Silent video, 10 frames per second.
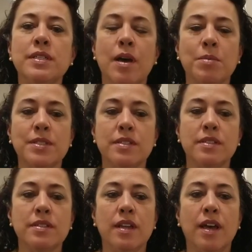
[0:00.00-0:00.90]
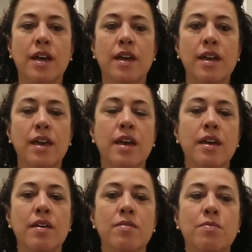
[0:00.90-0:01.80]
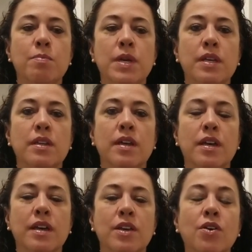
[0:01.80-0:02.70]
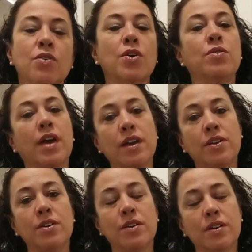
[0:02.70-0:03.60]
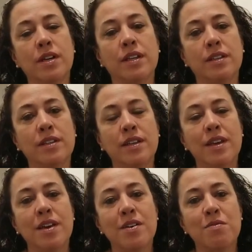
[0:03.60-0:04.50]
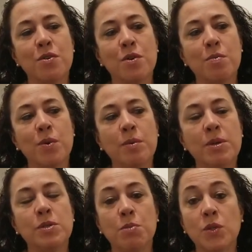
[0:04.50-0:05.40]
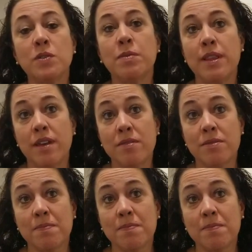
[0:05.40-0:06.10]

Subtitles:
Thomason. I have been a yo-yo dieter and for pretty much most of my life.